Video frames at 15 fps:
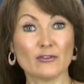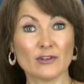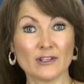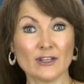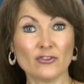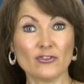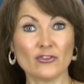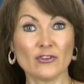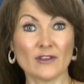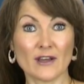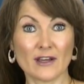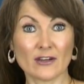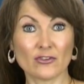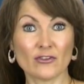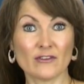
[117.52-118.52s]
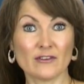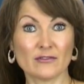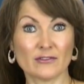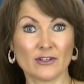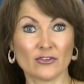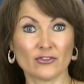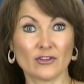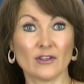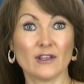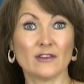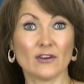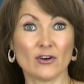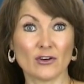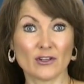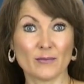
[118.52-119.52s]
relation to the actions of Russia in
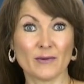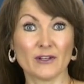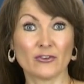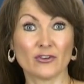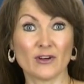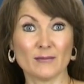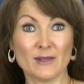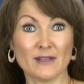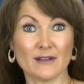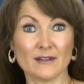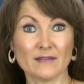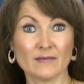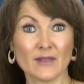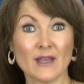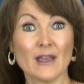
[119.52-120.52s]
the occupied Crimea